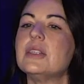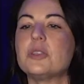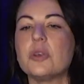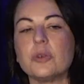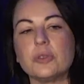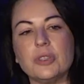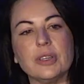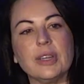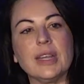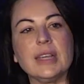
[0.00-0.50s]

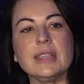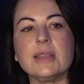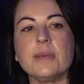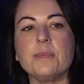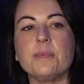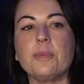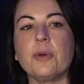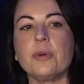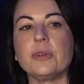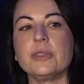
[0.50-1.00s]
today's
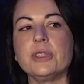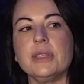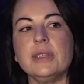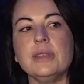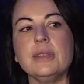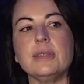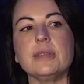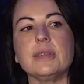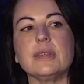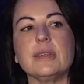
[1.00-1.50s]

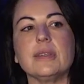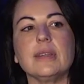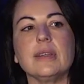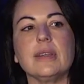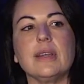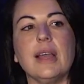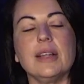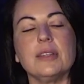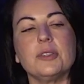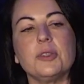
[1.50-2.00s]
important,
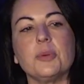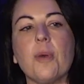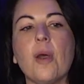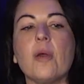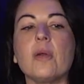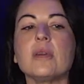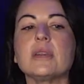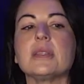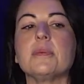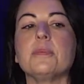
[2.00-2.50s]
and
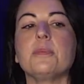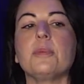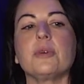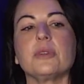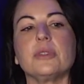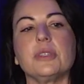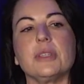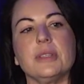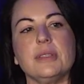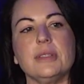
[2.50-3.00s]
tomorrow's
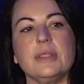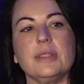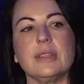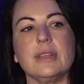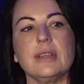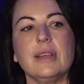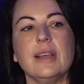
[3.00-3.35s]
important,